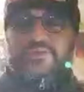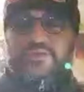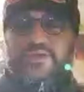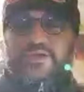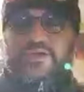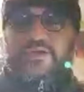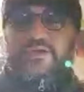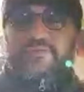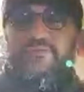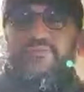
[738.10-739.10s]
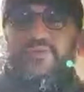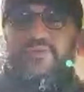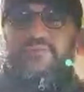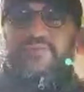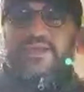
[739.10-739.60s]
and
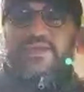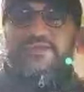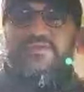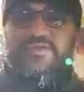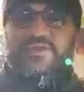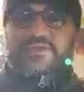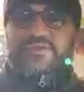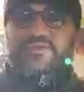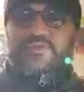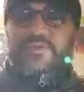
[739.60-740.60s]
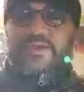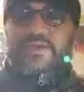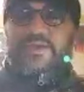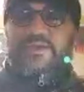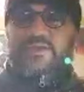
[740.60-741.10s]
blessedness spread like
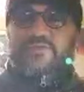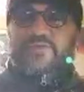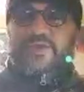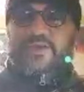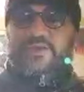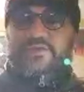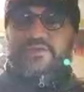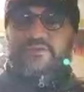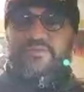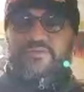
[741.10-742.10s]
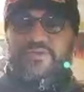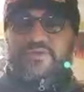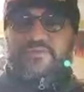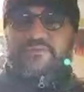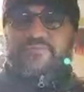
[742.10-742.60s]
a fragrance everywhere.
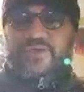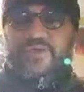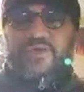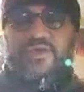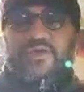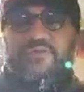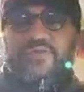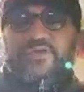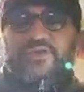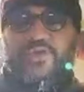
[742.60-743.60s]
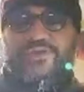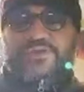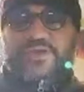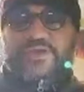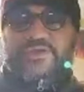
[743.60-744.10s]
But though his
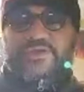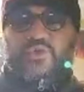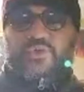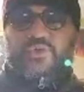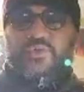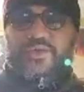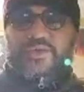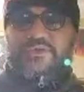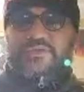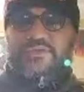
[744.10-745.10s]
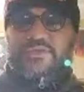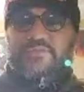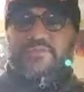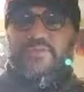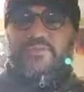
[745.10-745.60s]
attitude towards the
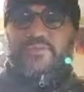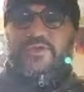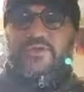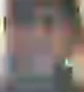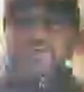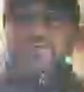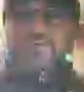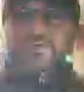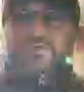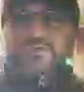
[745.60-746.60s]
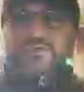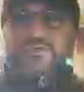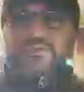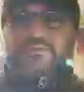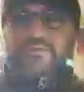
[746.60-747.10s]
popular cause was
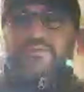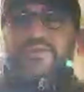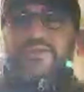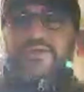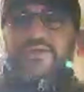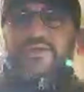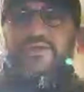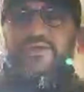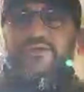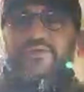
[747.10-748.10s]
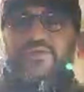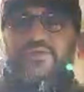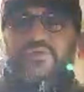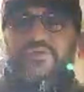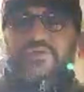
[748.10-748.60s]
sympathetic, he was for the
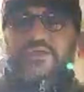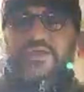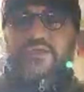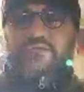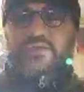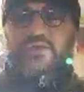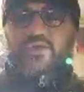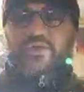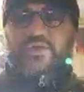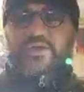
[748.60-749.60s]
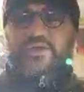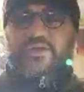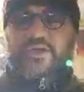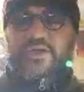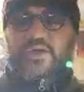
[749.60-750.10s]
time being only an
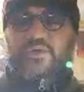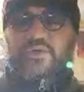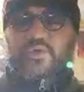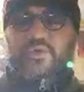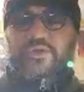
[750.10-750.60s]
onlooker.